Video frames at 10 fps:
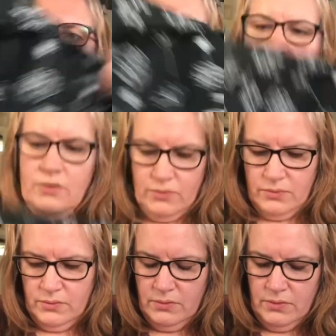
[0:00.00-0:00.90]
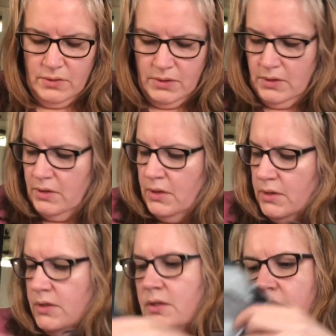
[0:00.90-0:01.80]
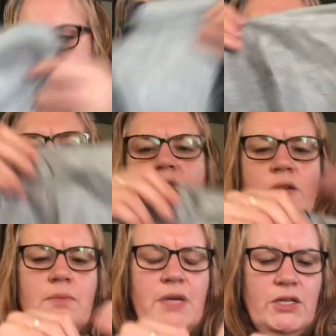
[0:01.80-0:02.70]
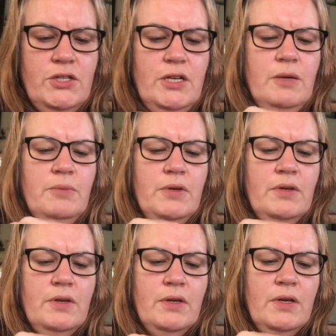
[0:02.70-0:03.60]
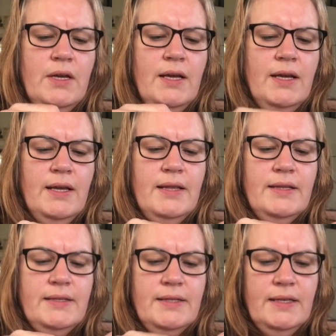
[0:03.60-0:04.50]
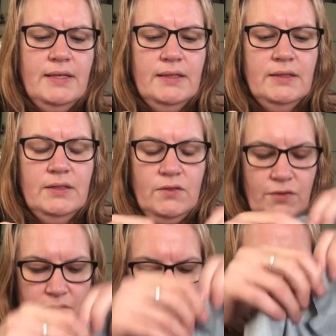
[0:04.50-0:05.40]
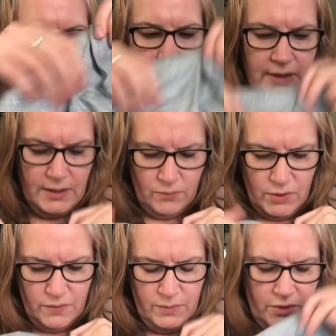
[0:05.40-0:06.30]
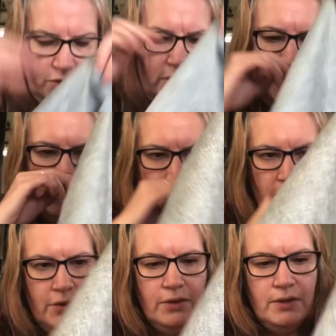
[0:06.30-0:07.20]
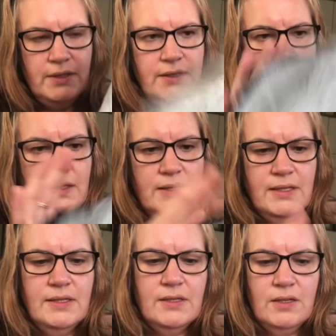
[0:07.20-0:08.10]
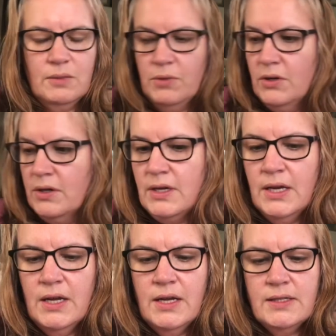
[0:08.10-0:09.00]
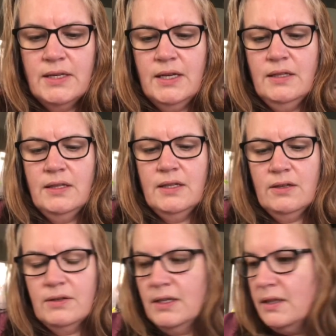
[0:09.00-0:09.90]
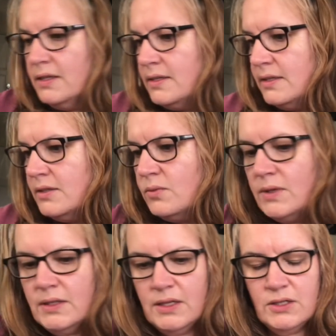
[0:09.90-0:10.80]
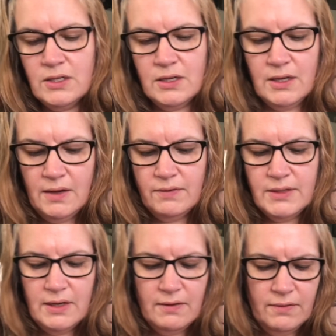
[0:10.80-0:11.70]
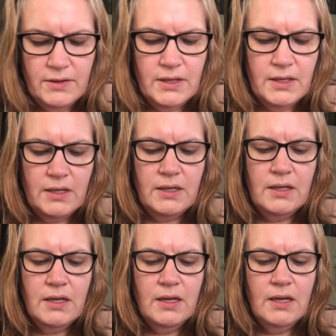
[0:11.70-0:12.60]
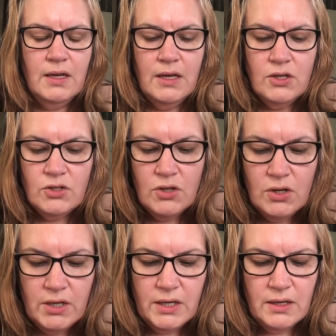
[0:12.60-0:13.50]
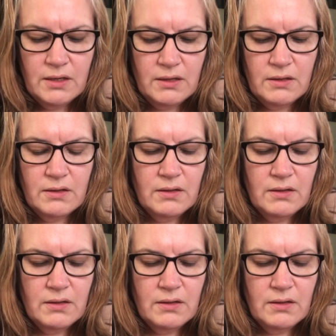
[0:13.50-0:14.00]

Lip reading: handle. So how about if I try to match up the darts first, and one of them should have a pocket on it. So this has got the pocket. So in theory, this is the one that's going to have the turning